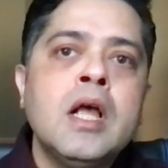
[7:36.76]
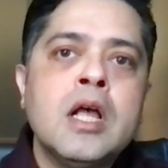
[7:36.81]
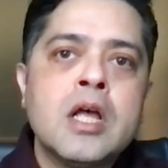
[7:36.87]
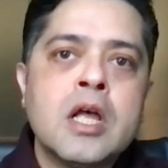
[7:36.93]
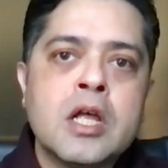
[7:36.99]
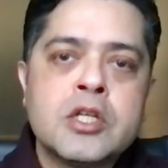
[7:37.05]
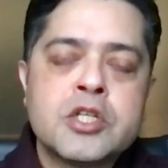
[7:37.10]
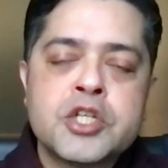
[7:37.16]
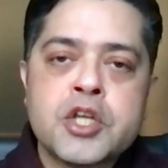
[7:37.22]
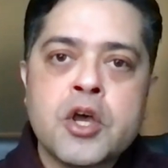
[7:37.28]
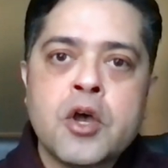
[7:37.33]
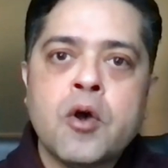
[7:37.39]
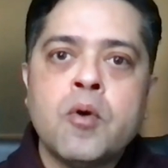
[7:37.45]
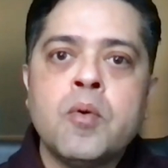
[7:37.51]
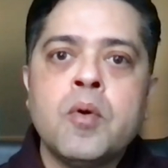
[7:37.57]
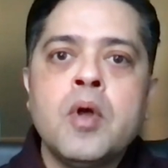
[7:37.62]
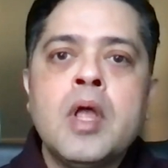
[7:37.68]
Uh,
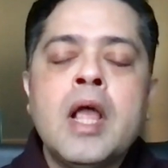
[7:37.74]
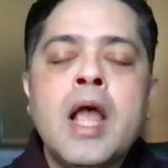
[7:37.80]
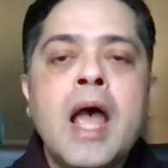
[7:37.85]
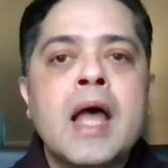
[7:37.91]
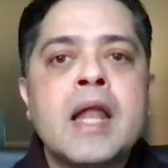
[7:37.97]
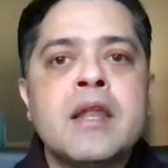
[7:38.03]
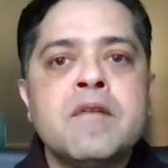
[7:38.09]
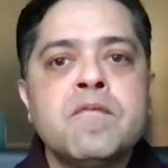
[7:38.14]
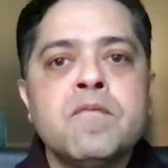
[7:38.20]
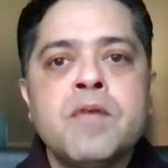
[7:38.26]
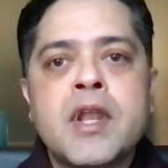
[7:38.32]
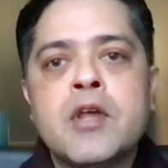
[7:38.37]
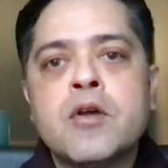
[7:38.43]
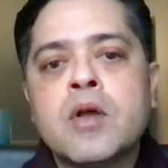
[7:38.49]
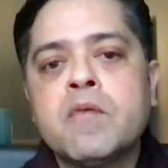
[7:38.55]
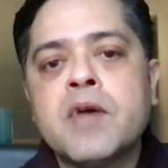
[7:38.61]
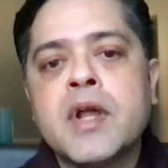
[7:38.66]
so, and when,
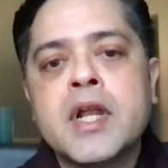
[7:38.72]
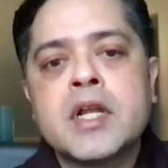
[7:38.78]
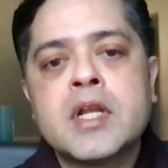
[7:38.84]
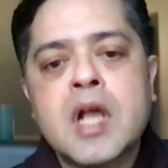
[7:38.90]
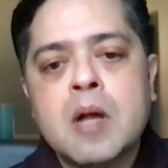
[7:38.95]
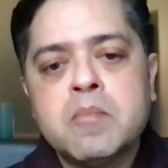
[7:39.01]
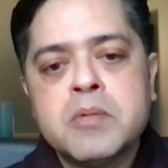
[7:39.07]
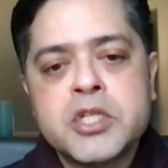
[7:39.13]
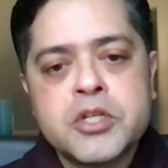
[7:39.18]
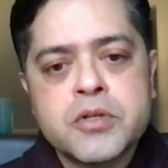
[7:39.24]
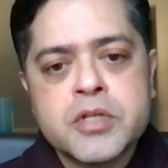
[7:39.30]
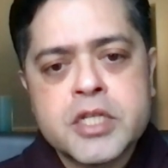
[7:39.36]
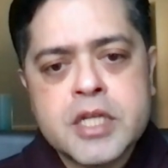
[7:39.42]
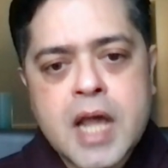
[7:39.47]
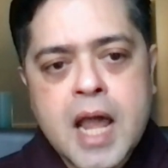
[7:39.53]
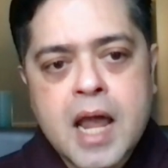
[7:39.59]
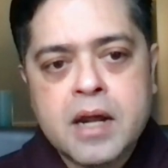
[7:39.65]
you, when it comes to
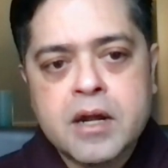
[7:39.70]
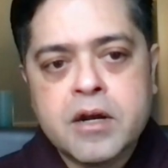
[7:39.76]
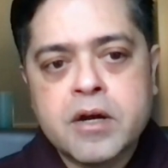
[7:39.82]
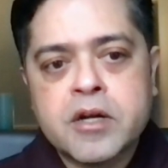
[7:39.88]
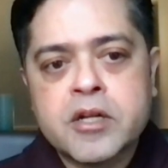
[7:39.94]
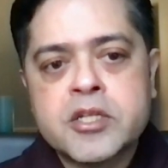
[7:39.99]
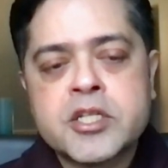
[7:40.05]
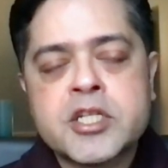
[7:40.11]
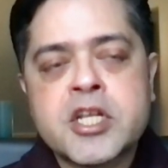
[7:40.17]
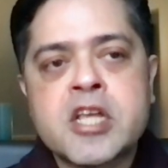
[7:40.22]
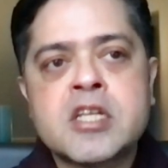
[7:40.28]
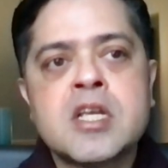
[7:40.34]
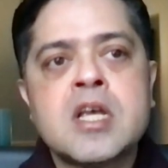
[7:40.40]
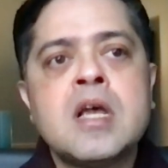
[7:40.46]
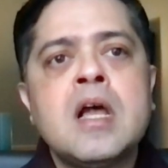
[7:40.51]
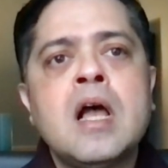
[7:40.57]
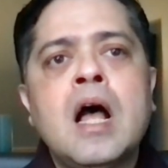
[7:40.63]
standard,
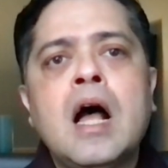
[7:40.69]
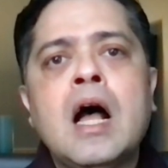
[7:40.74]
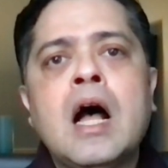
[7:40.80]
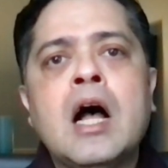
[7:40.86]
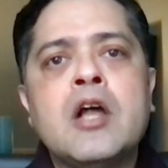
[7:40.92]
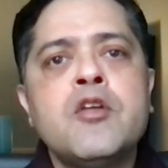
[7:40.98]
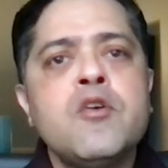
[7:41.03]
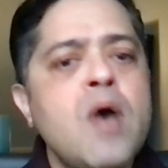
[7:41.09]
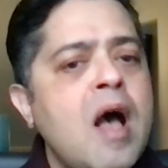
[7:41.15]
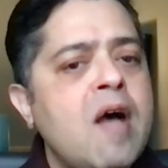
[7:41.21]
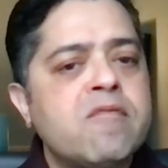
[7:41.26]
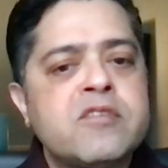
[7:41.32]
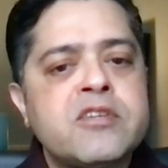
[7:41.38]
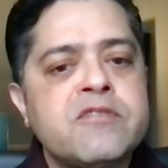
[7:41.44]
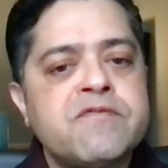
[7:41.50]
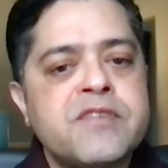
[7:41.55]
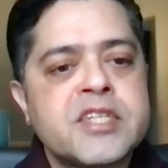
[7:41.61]
uh, you have
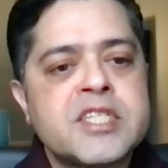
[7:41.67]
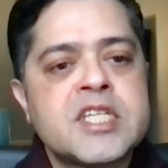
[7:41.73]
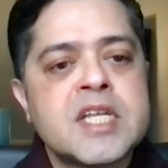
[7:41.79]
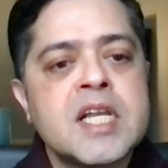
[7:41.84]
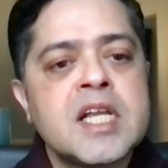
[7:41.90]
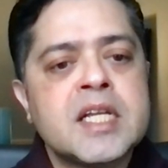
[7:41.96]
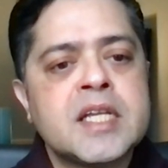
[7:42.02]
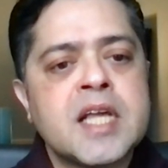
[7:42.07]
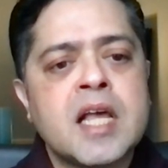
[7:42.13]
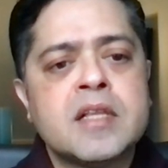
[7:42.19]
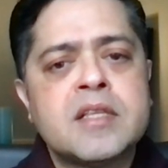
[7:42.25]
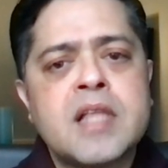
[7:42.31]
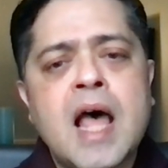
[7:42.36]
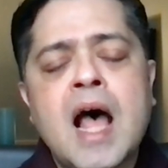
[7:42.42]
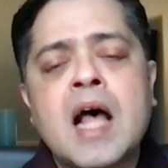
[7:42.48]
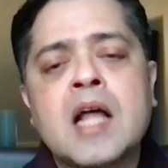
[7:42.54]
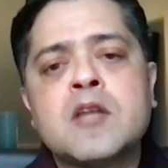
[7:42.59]
to facilitate
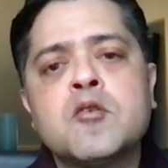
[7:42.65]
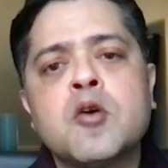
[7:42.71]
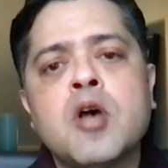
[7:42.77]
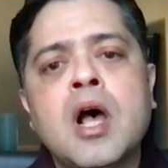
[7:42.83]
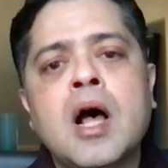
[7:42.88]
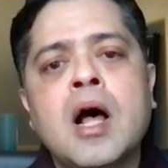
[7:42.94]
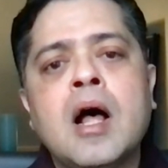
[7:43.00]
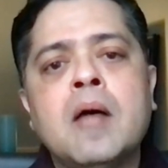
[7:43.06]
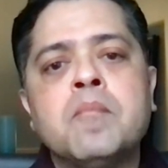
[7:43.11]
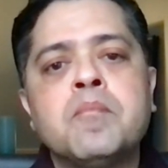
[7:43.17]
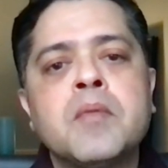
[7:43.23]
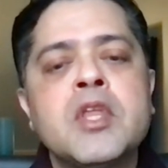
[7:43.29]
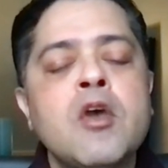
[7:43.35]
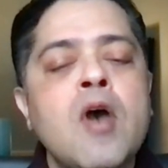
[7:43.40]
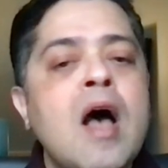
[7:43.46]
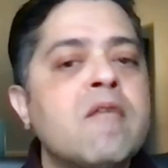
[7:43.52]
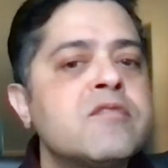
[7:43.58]
that. Um,
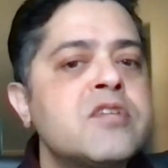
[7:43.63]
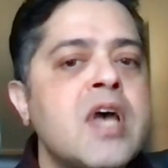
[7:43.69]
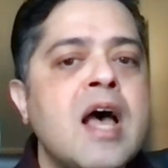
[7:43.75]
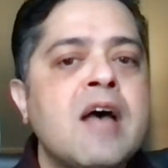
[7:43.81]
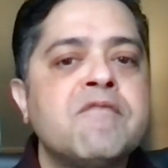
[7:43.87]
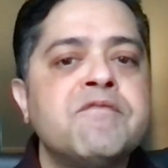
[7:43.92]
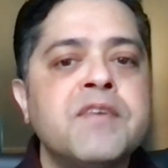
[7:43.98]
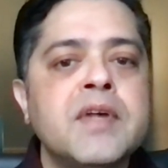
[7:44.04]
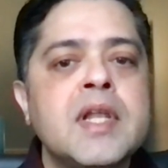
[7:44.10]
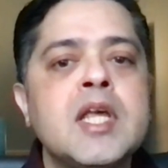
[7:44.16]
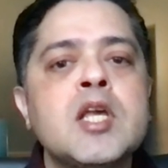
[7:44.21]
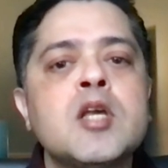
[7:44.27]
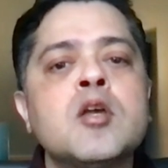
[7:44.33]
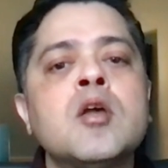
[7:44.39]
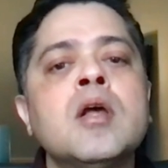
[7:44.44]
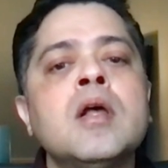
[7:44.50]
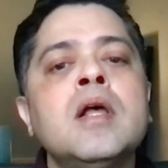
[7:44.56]
you have to have
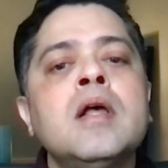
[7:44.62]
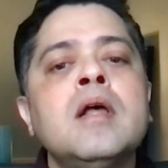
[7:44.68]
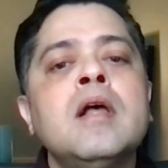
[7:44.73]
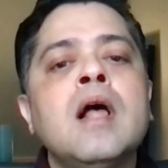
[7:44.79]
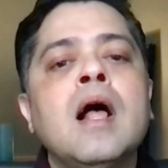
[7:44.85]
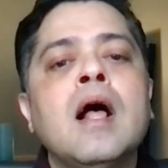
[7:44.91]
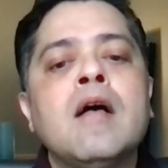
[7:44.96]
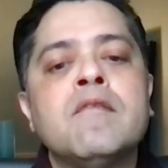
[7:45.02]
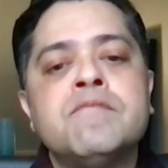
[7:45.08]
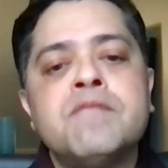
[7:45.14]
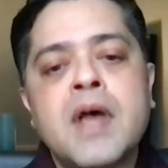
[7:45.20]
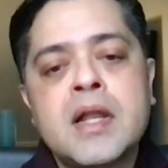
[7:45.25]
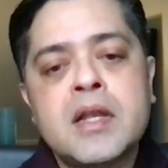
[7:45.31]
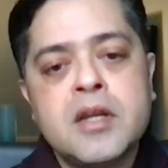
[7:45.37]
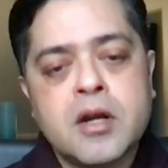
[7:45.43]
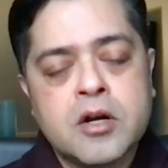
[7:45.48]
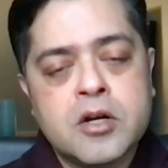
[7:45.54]
willing uh,
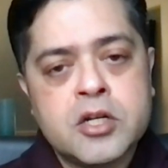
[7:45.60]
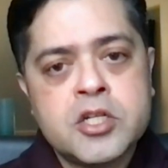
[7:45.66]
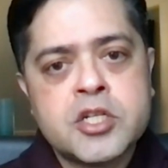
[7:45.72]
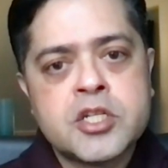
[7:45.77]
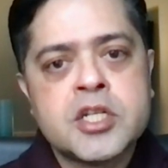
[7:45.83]
vendors.